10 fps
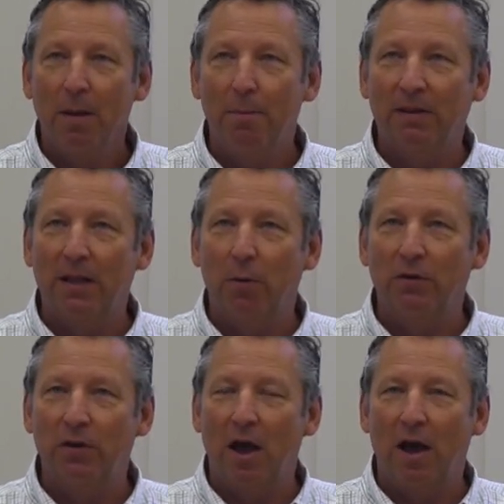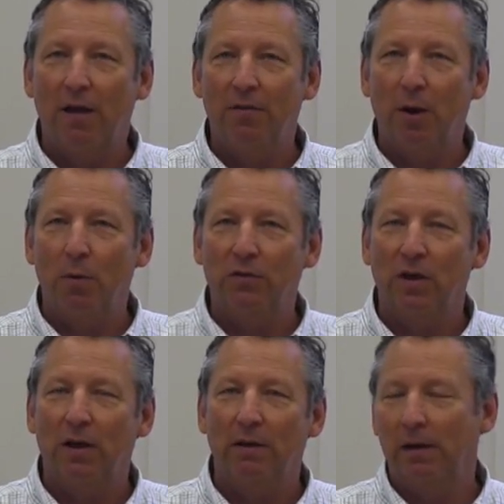But there was a there was
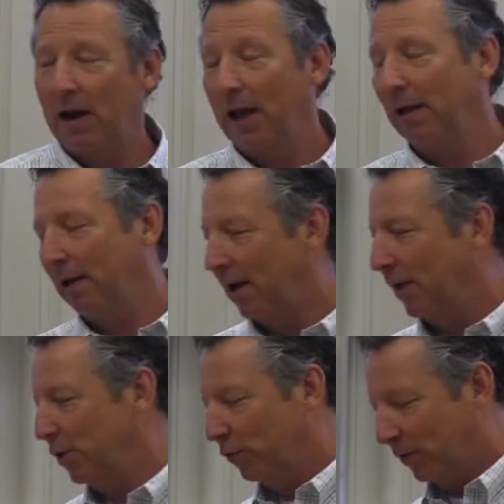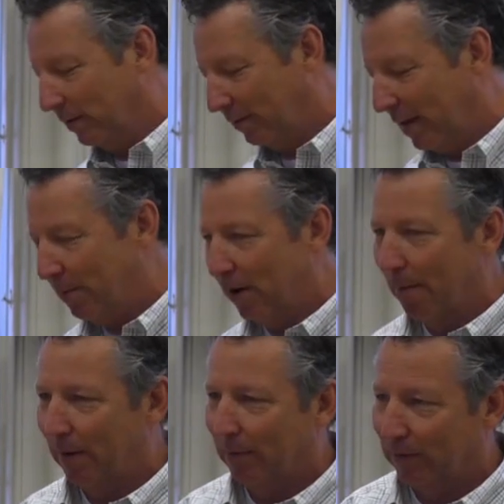a and I and I used to keep it
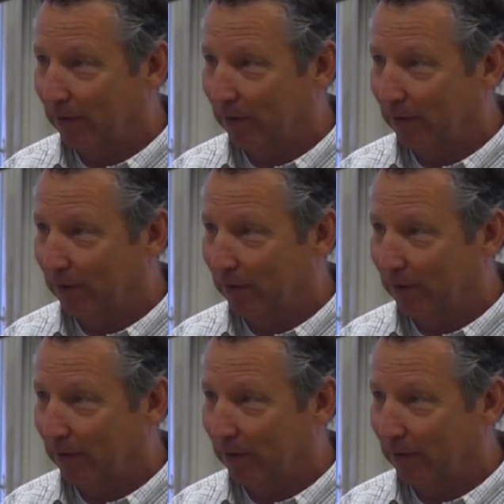on, but I'm